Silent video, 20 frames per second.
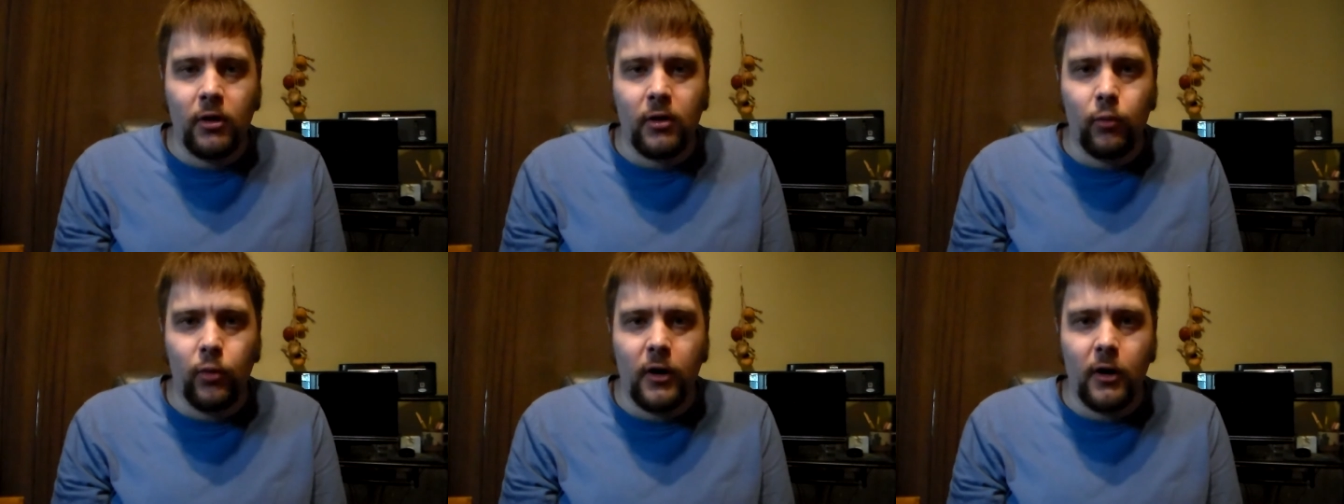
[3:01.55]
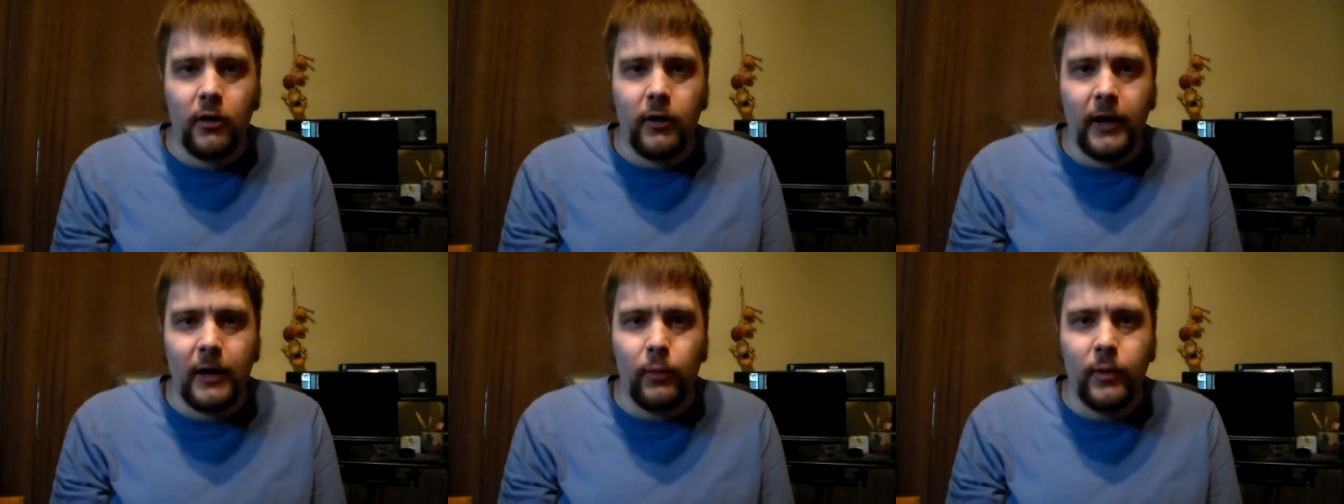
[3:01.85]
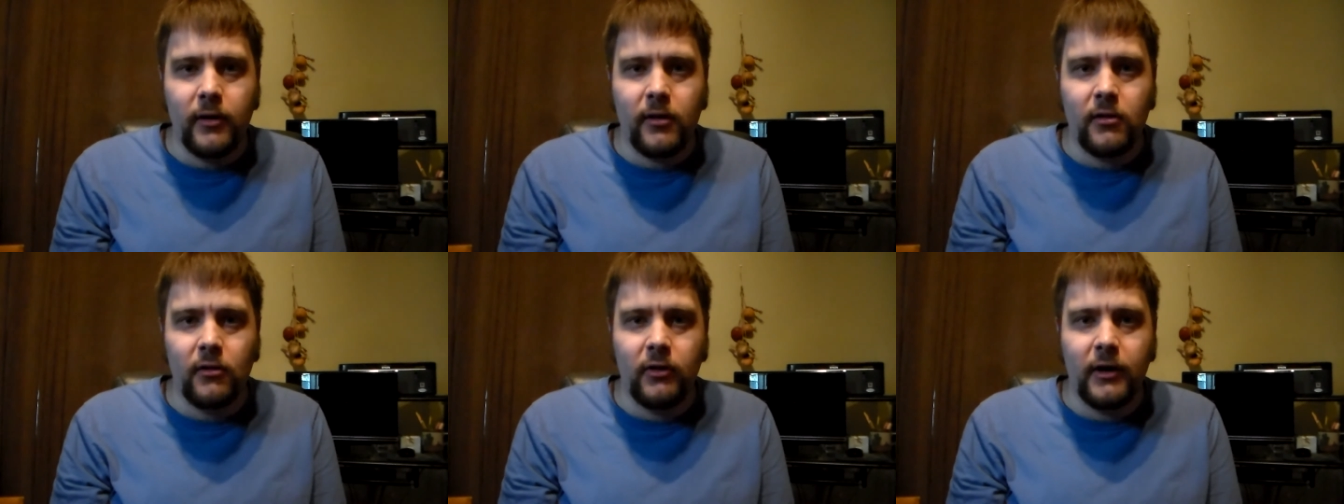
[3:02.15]
news. Well, I
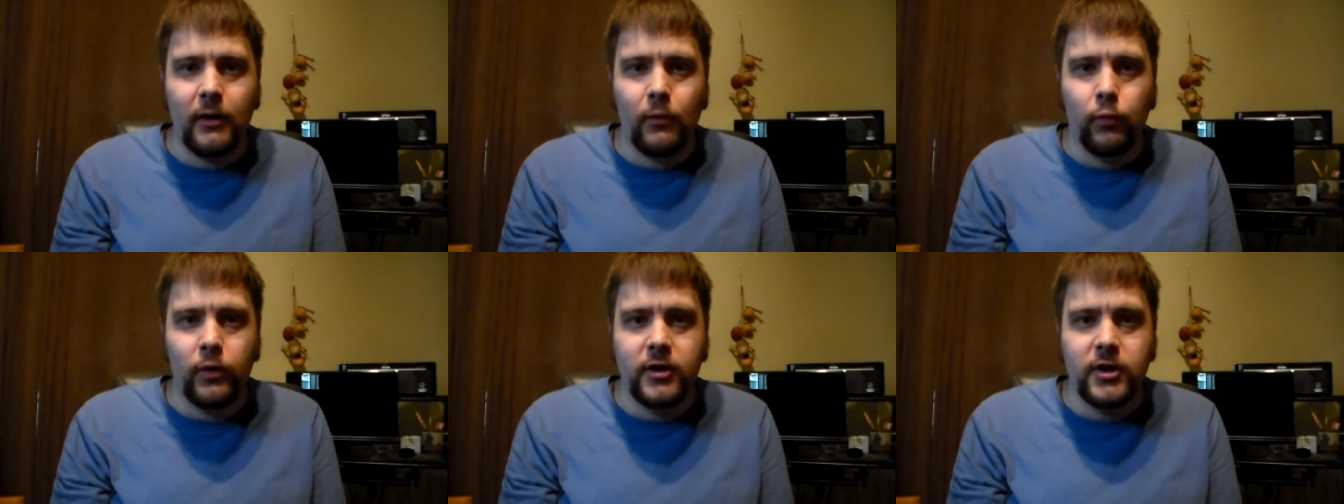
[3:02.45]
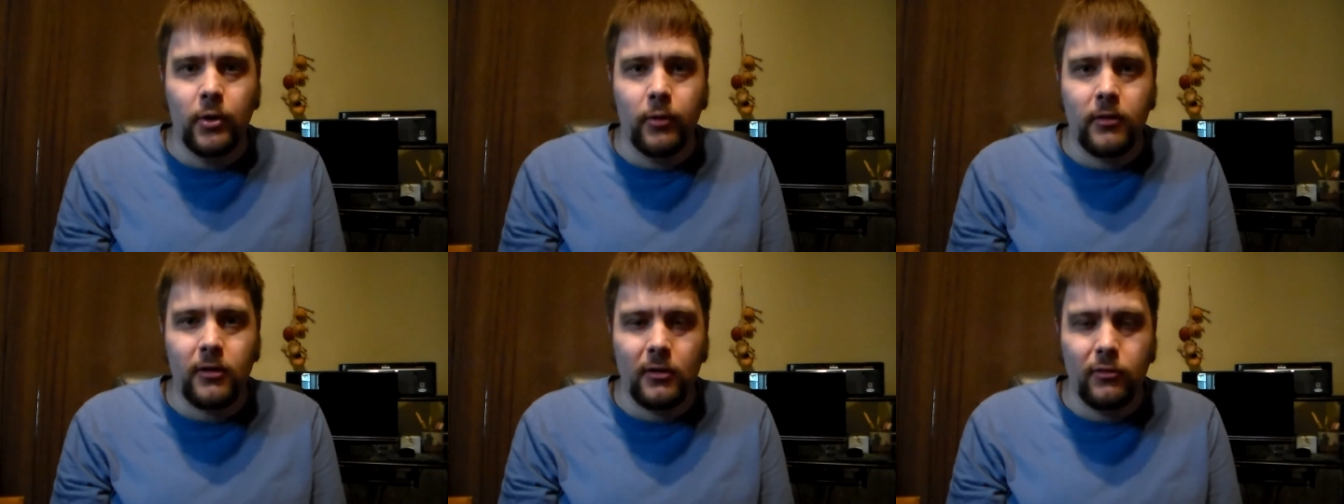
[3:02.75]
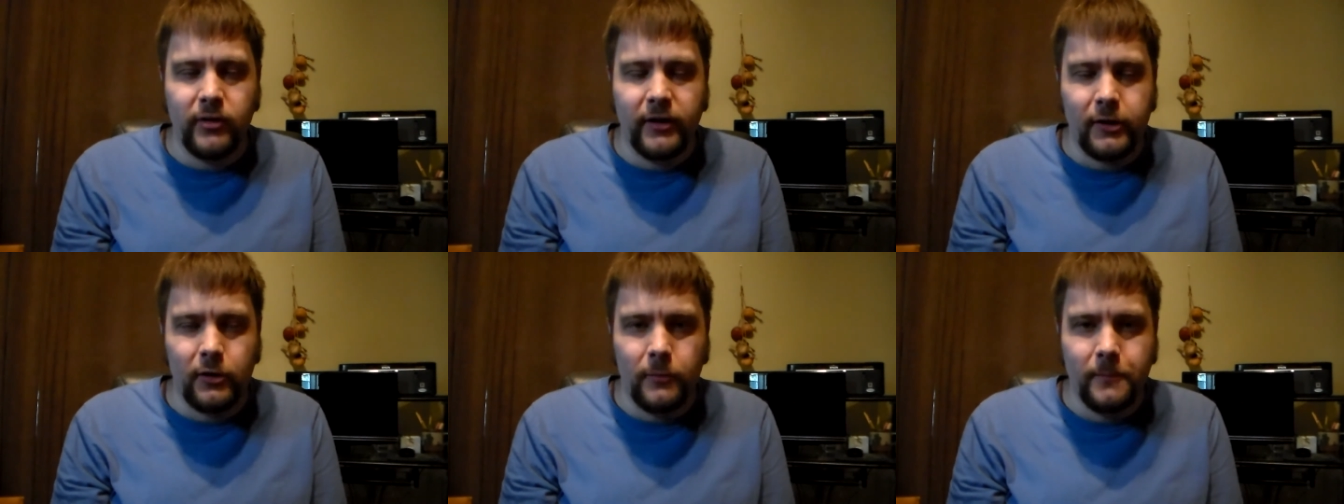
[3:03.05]
recently
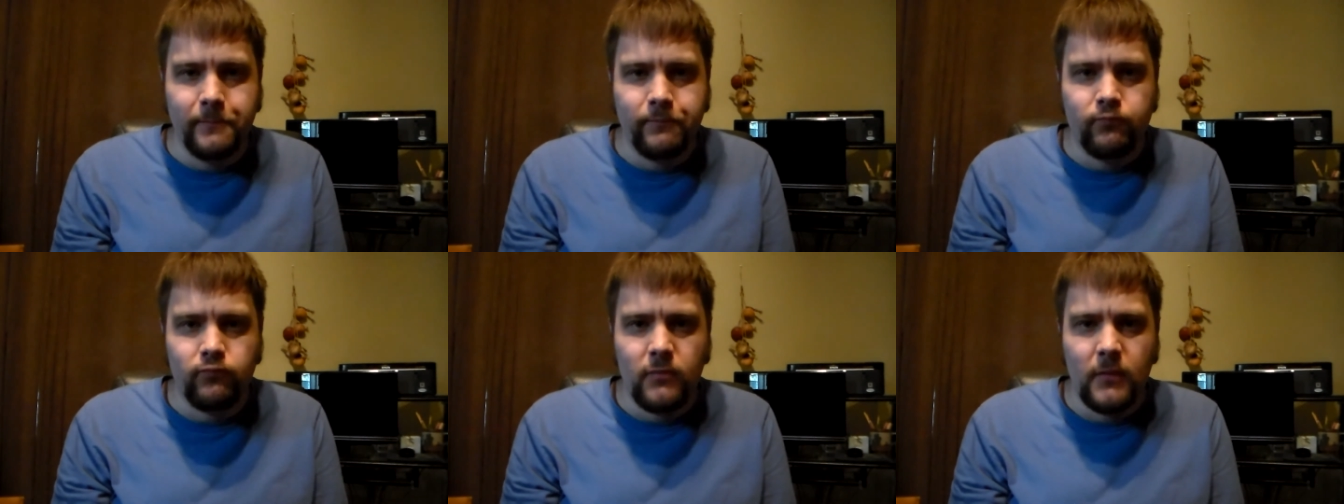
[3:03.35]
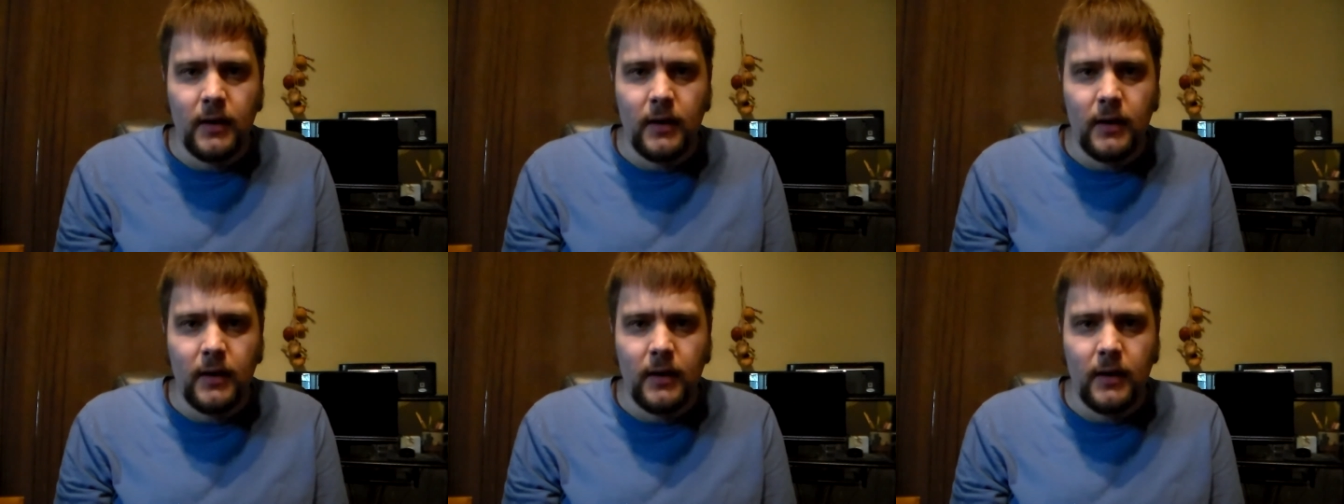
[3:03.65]
reduced a little.